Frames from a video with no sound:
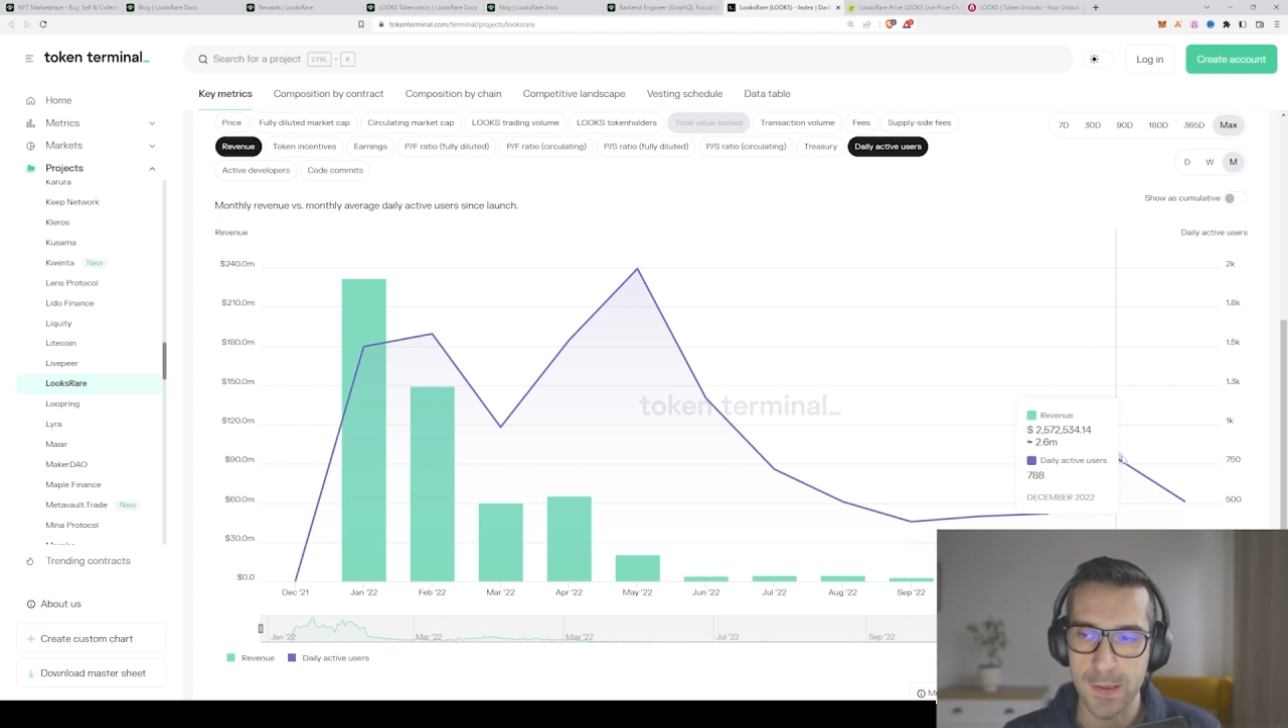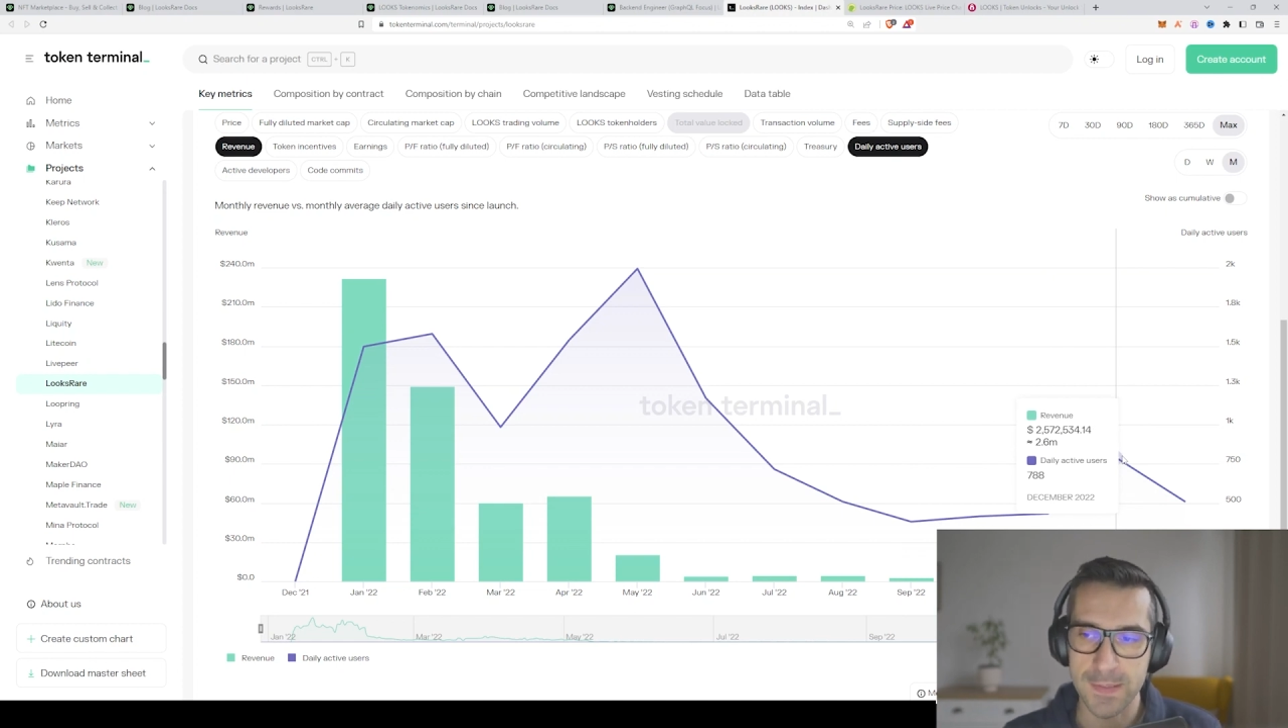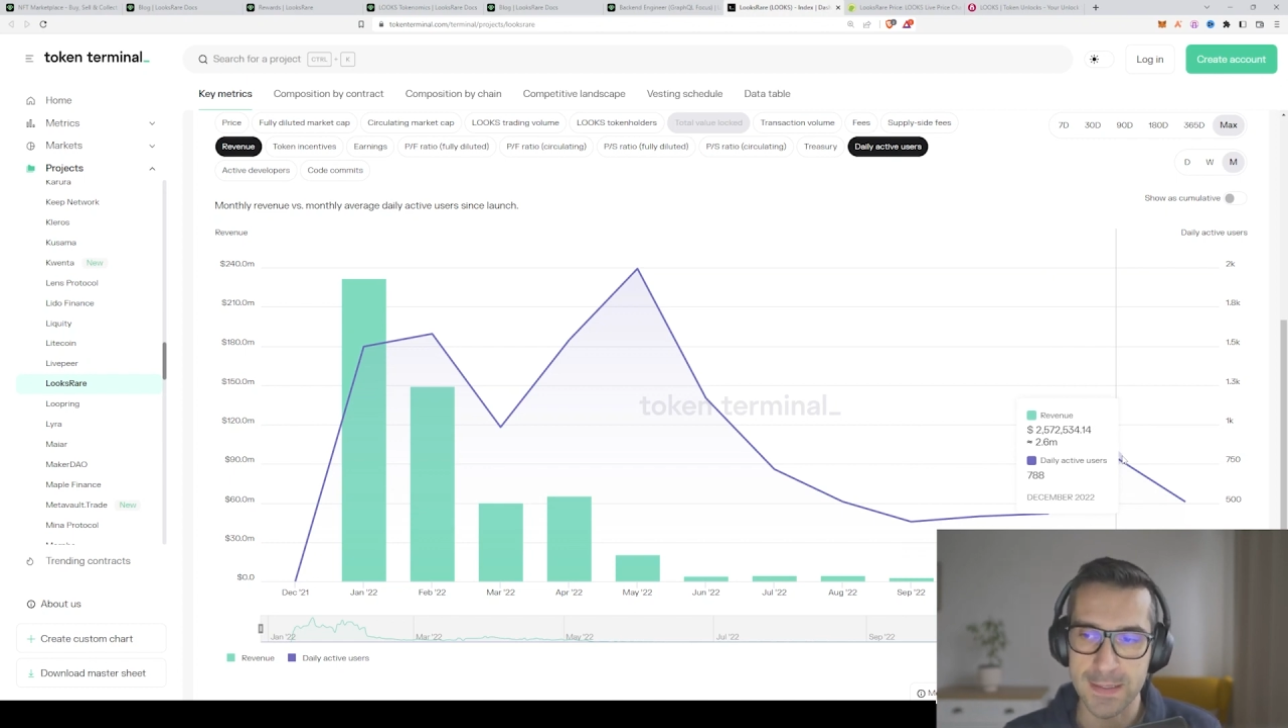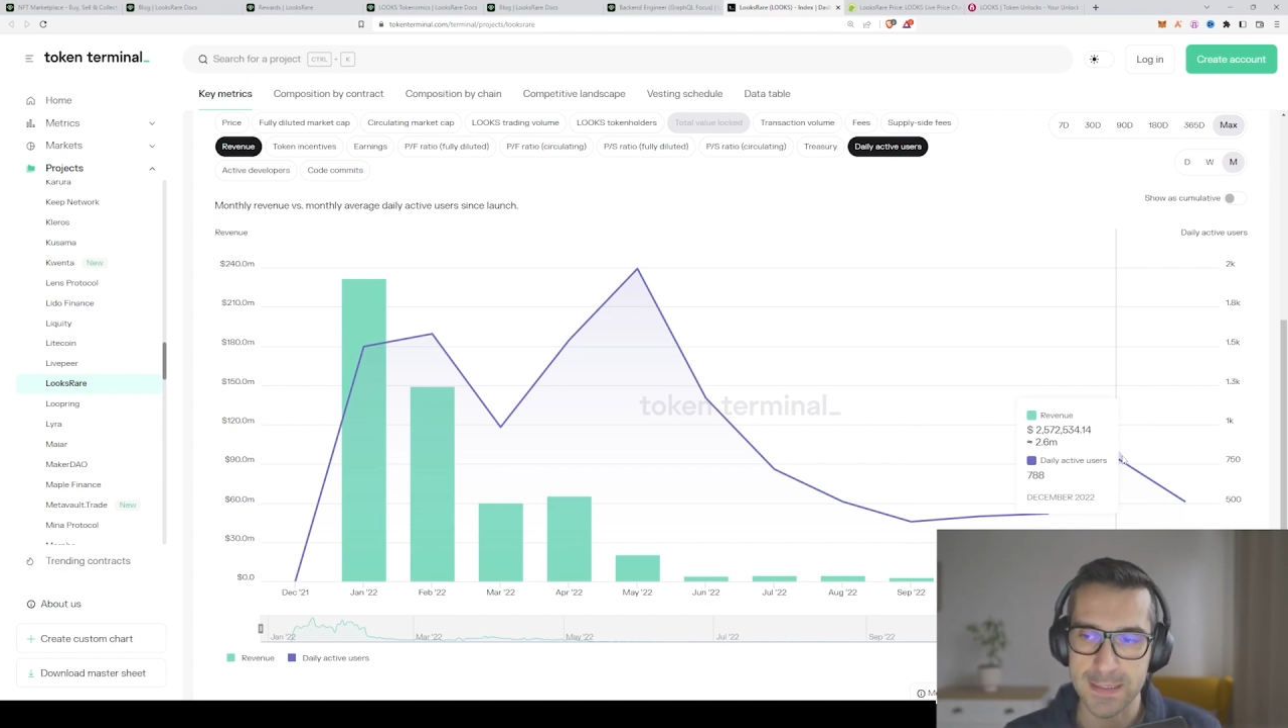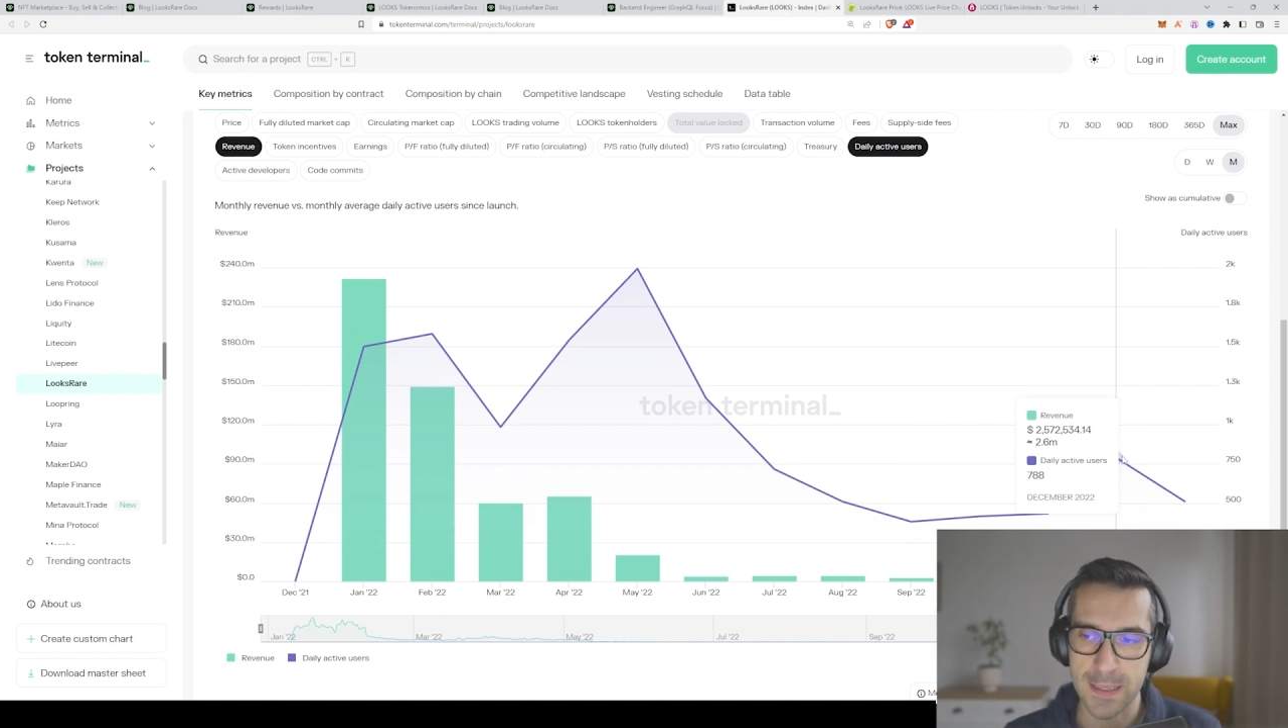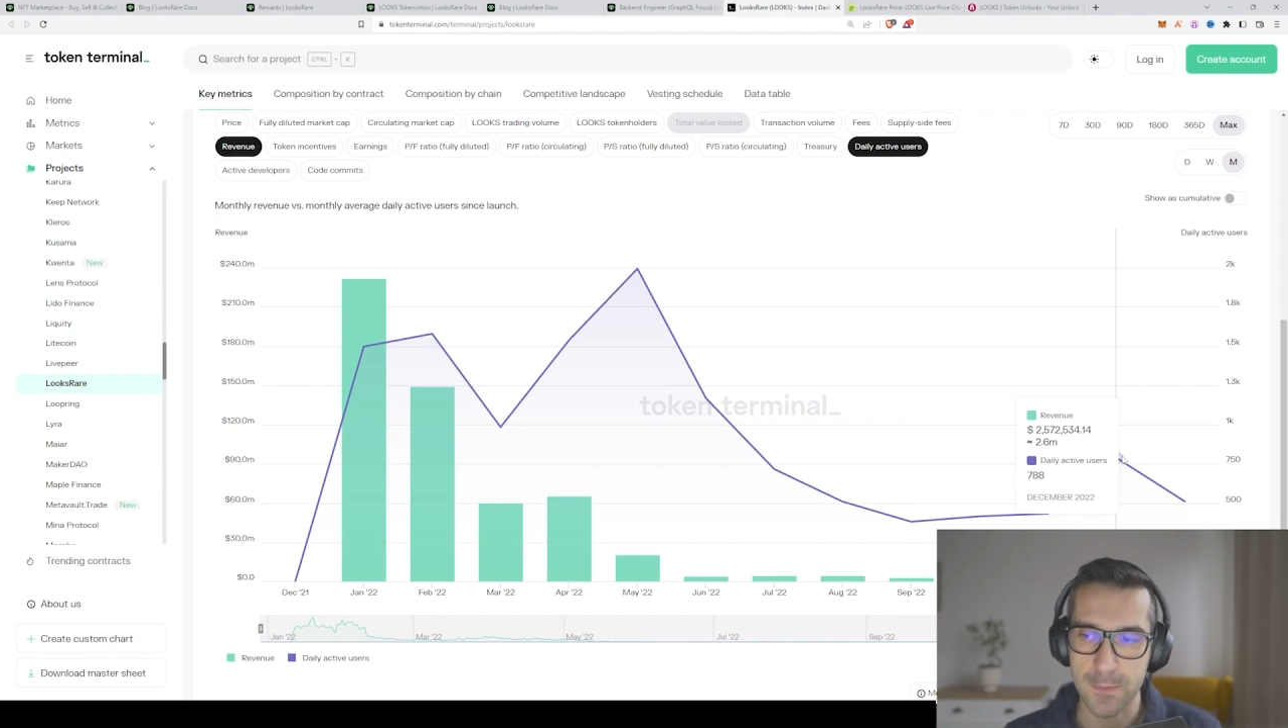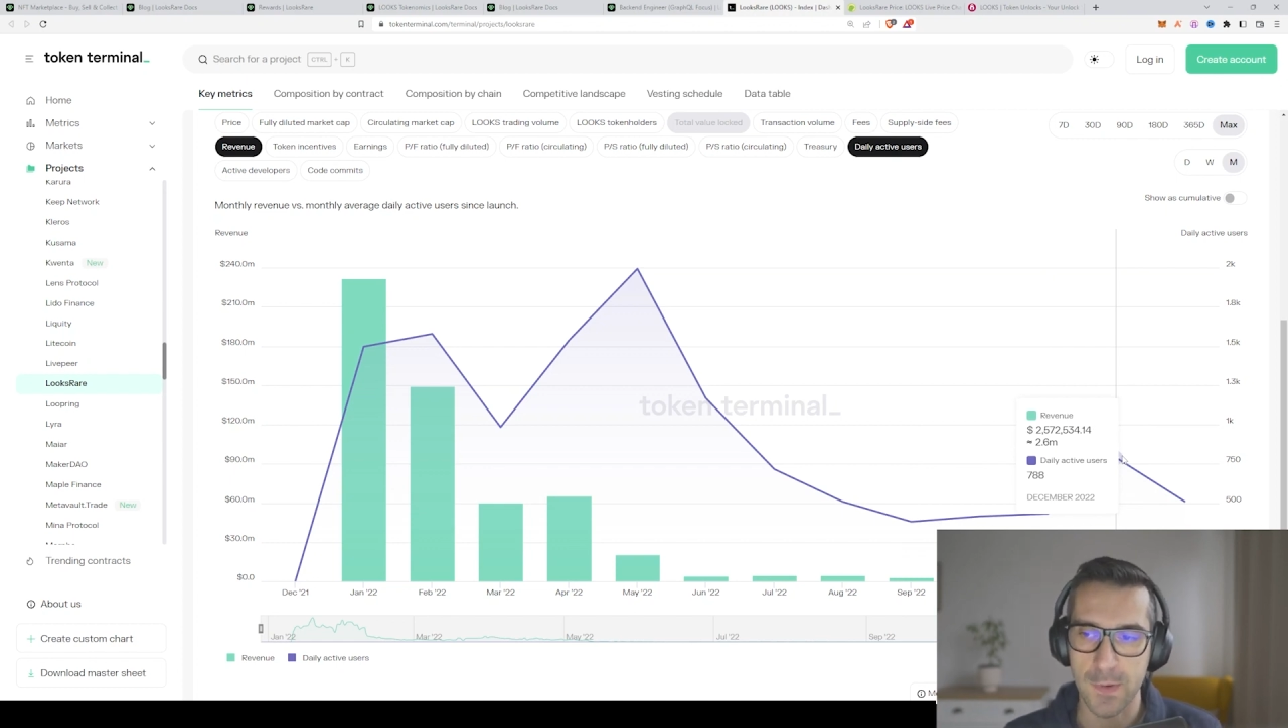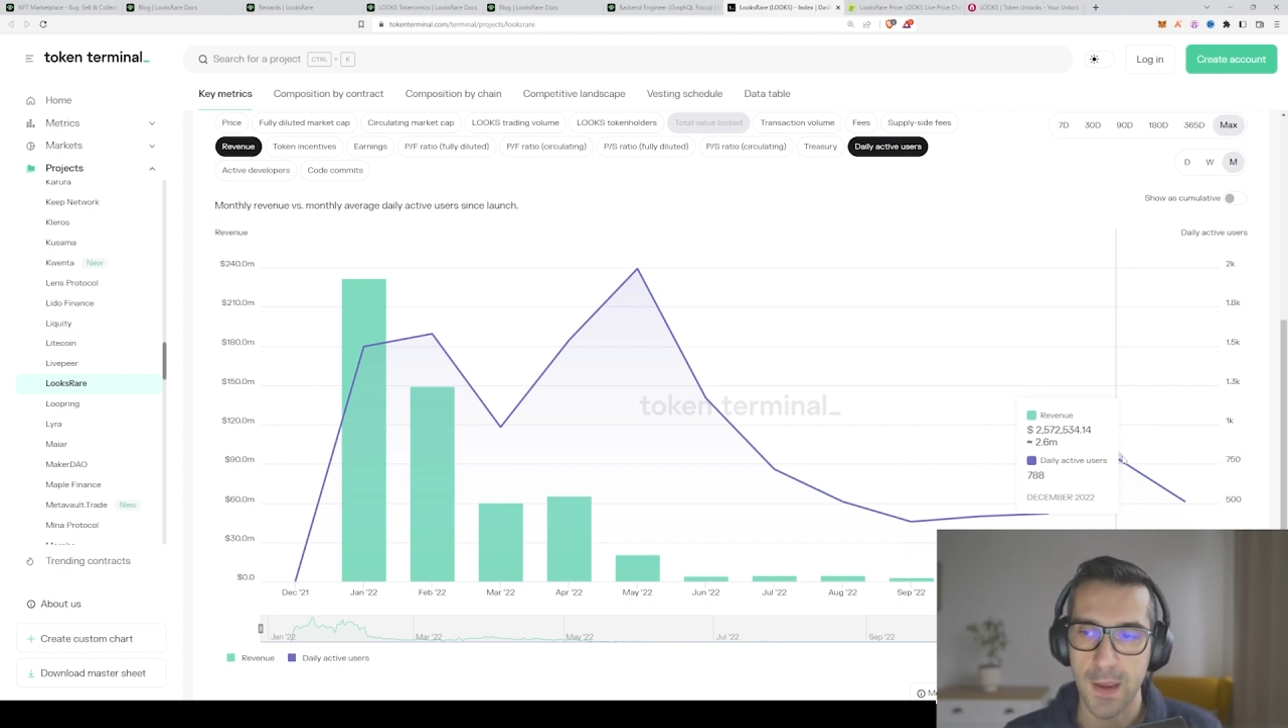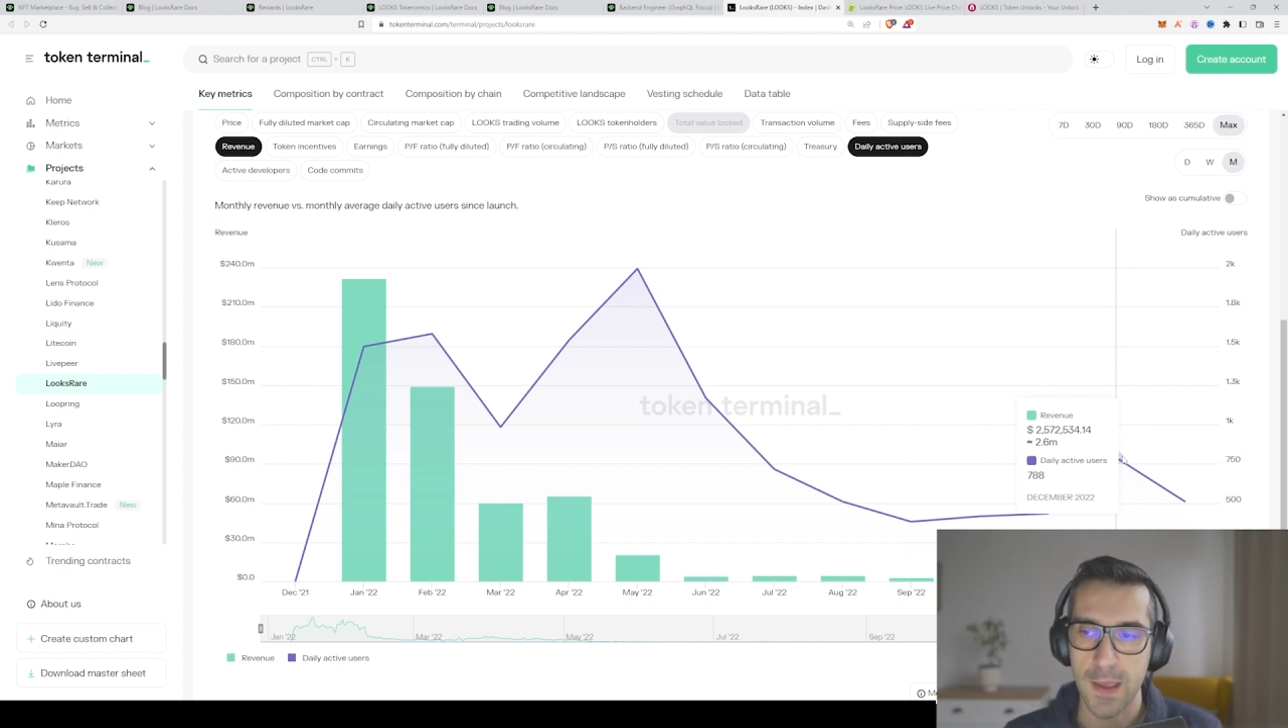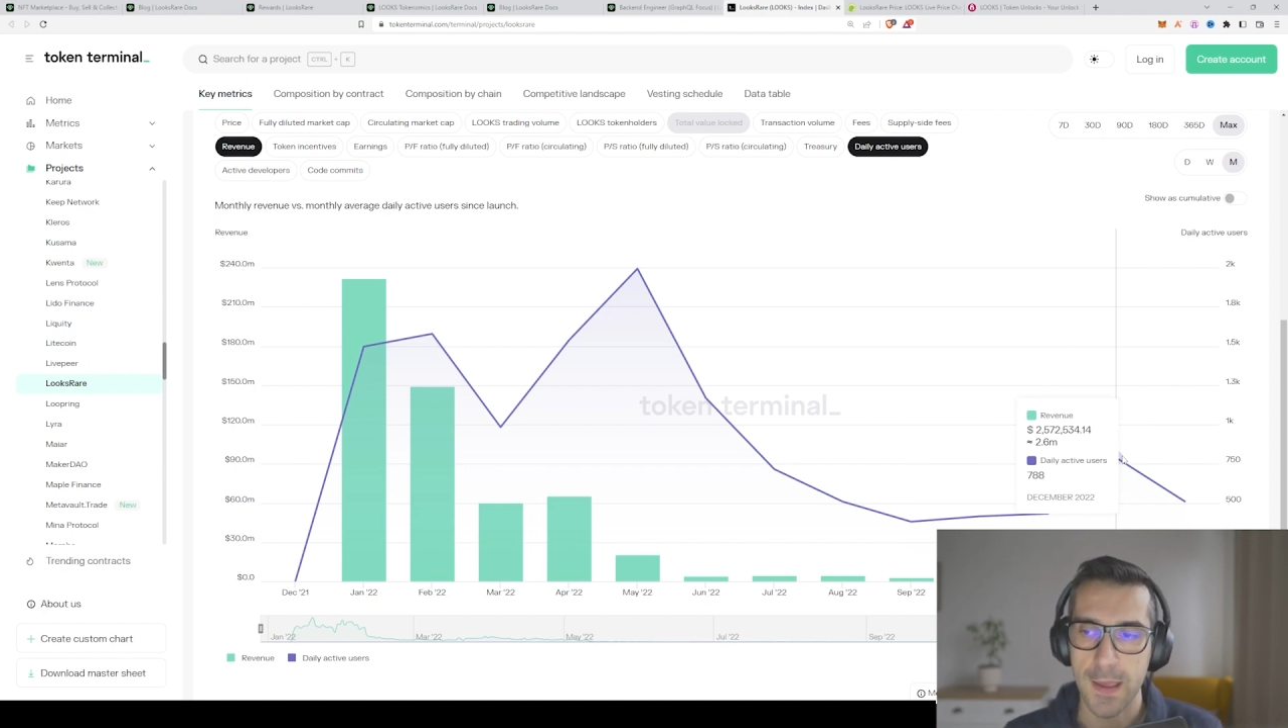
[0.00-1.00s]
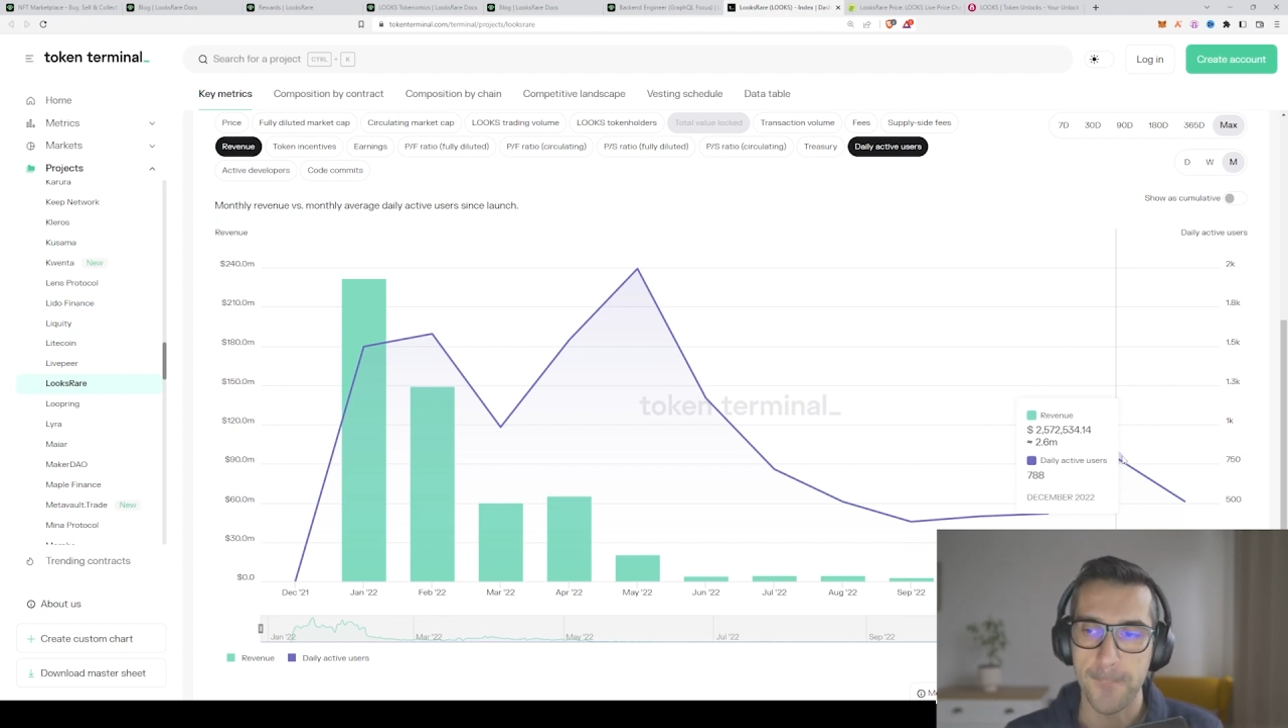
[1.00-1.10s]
in December